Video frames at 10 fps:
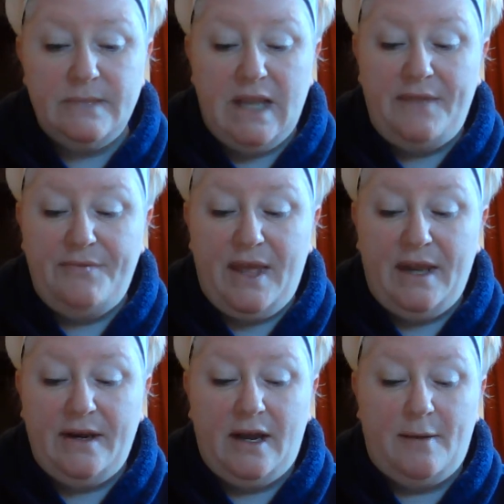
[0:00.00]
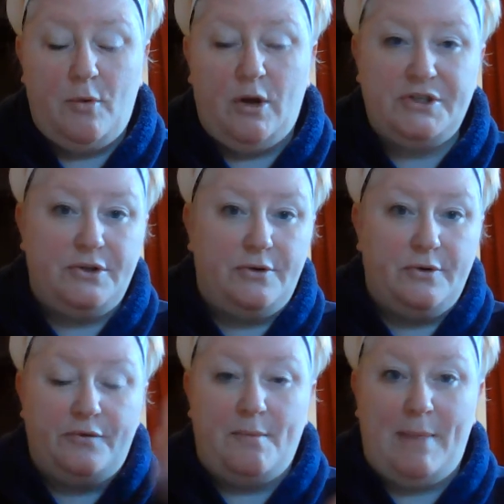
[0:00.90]
And then once
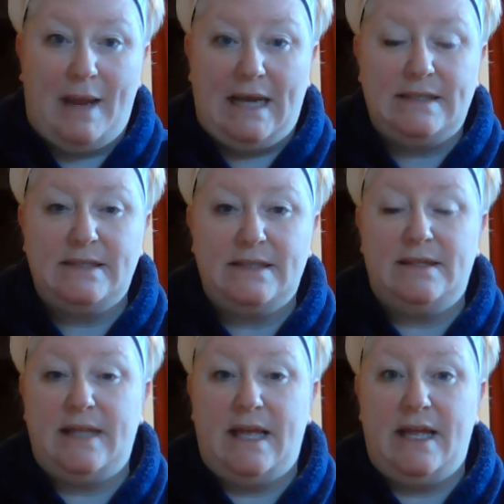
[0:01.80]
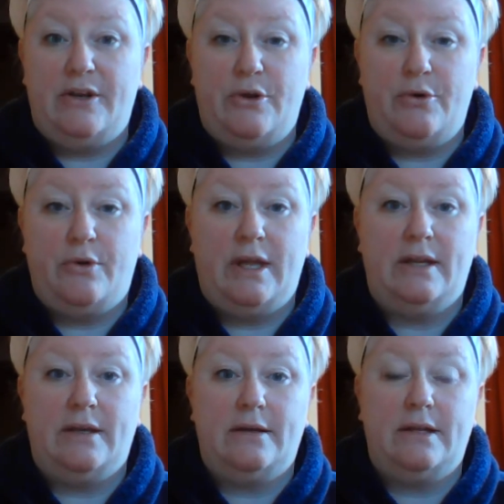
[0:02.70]
you've masked, then you
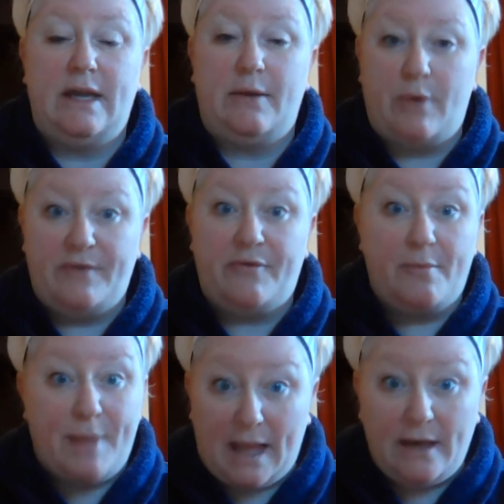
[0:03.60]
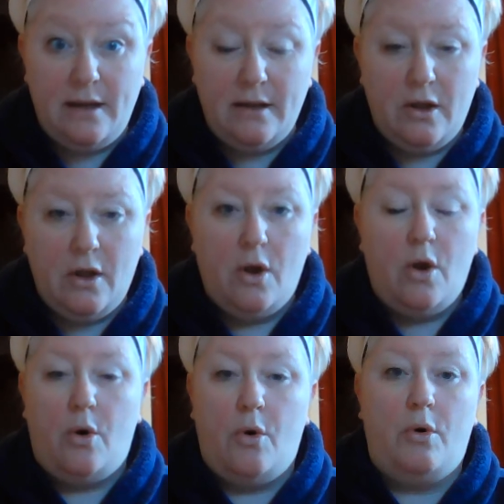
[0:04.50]
can get ready for bed.
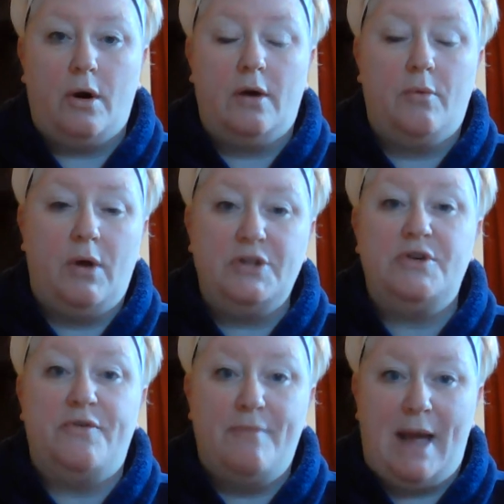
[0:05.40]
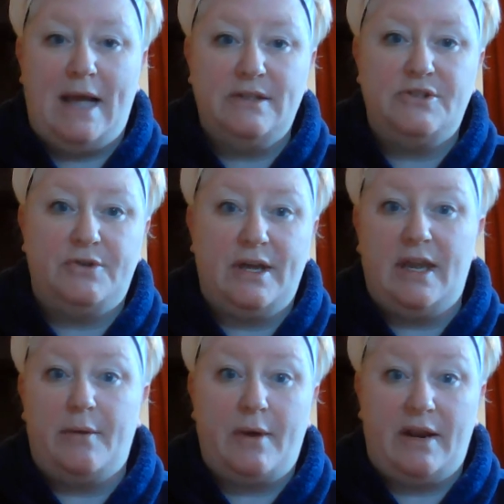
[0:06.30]
Or once you've masked, you can
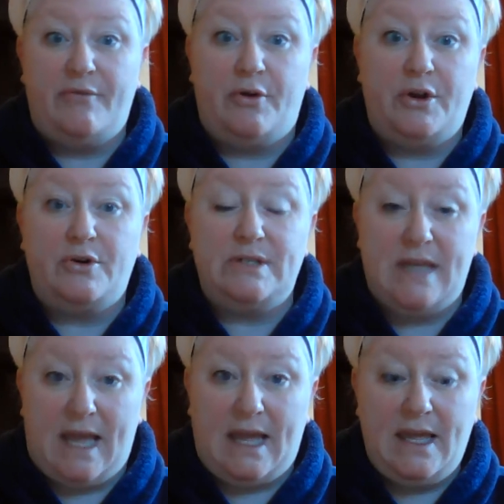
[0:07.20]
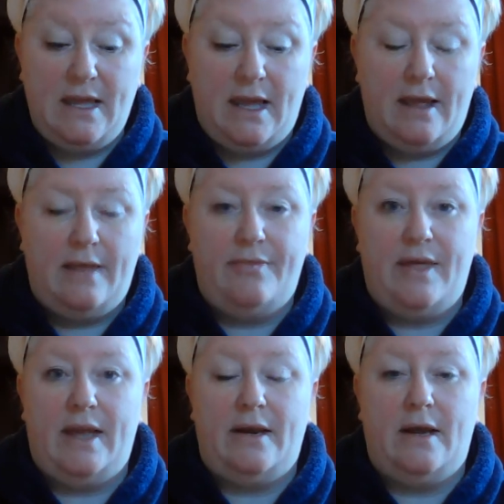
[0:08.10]
get ready for your day. And
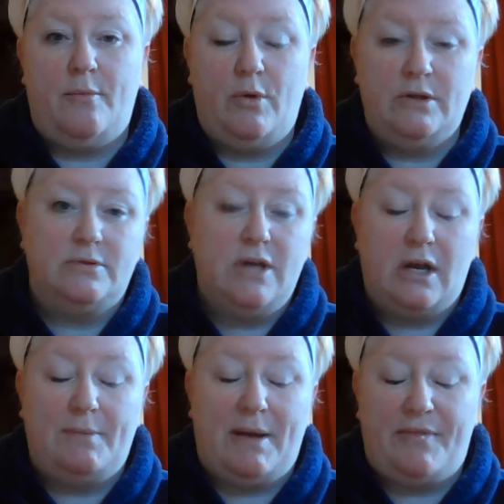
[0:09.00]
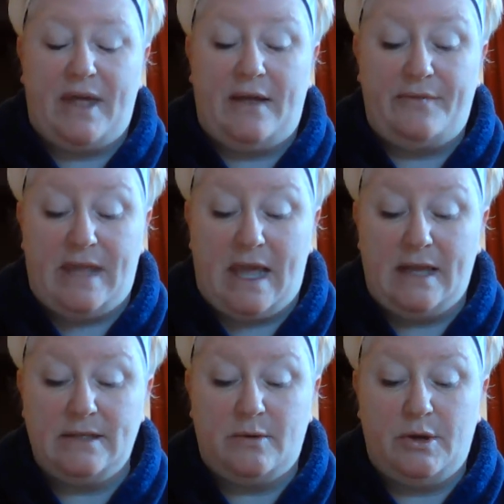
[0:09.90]
then we'll talk about that at the
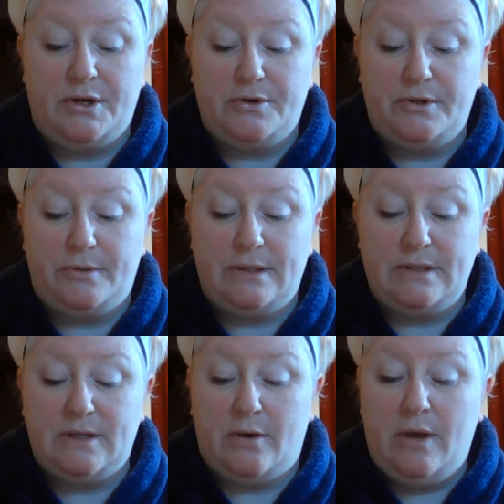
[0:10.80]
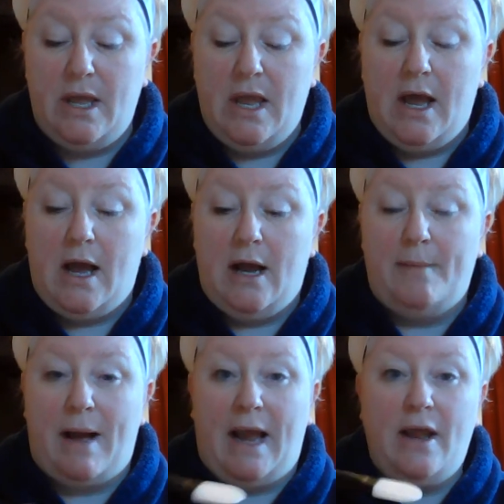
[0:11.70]
end on what you're doing. So
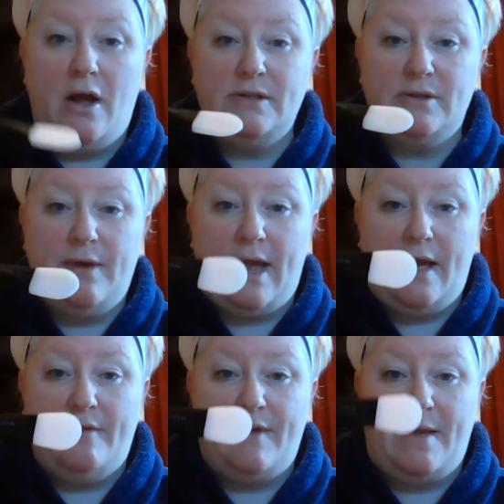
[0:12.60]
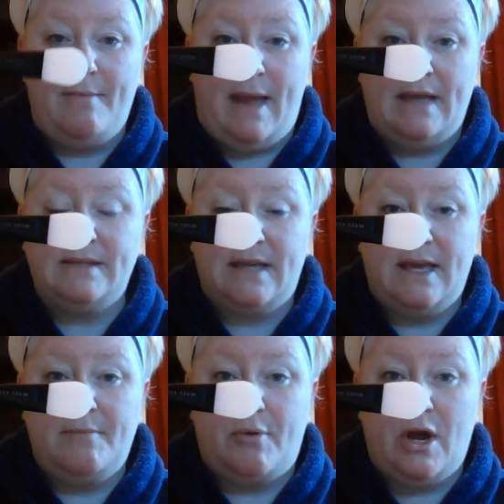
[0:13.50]
I also have a
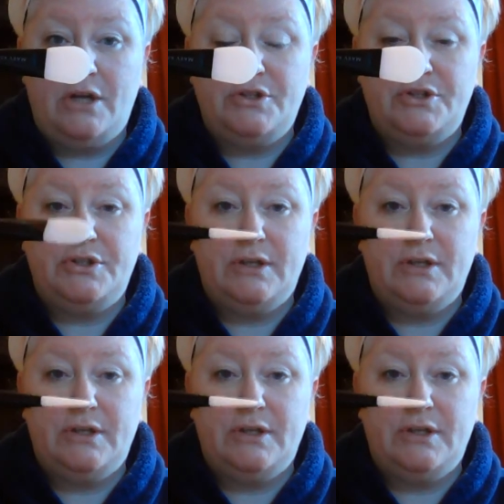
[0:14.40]
masking brush.